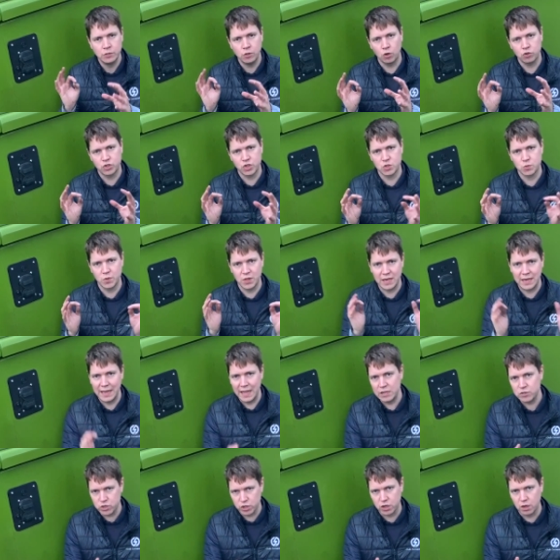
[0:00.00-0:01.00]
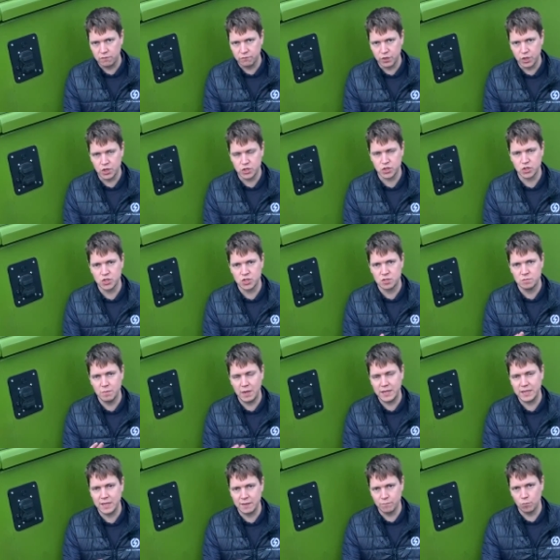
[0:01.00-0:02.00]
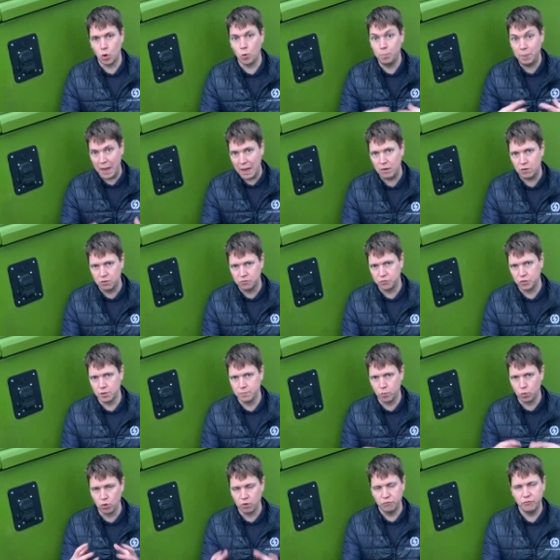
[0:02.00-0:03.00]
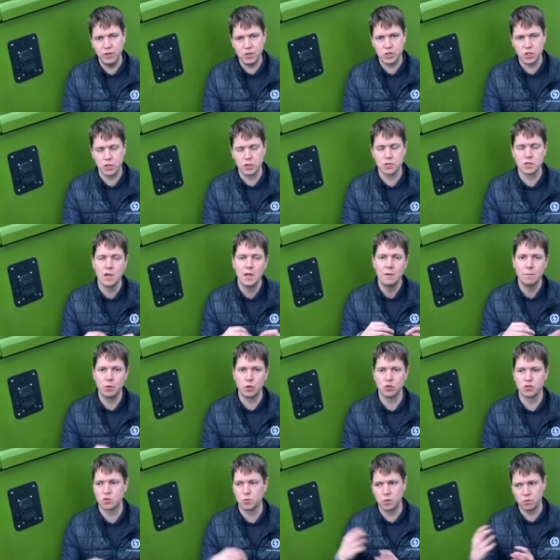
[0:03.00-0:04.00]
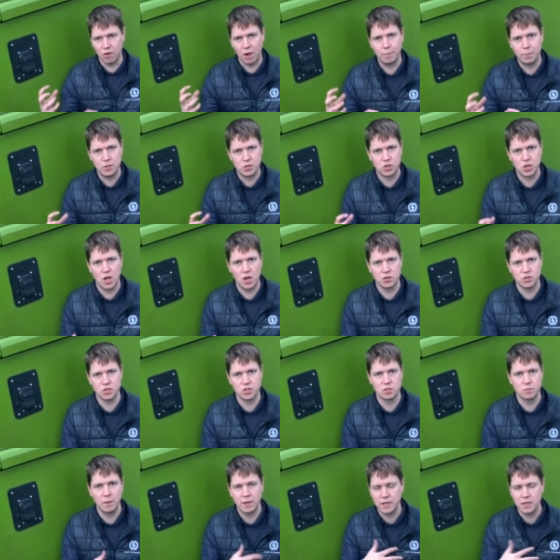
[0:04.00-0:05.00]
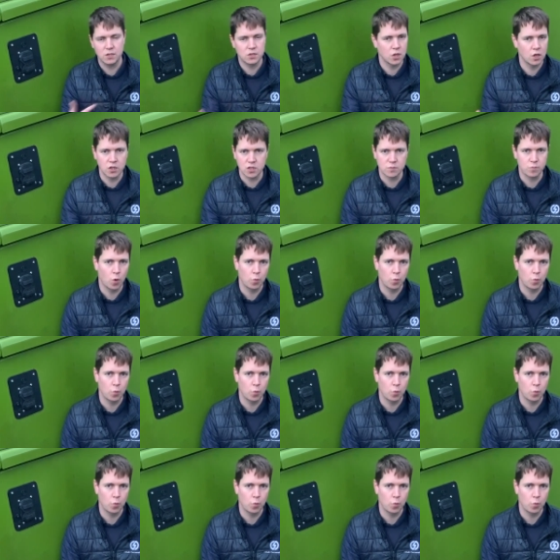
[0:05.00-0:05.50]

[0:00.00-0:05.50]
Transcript: not just with an electric conversion to make it more powerful and more efficient, but also with rapid charging to make it tons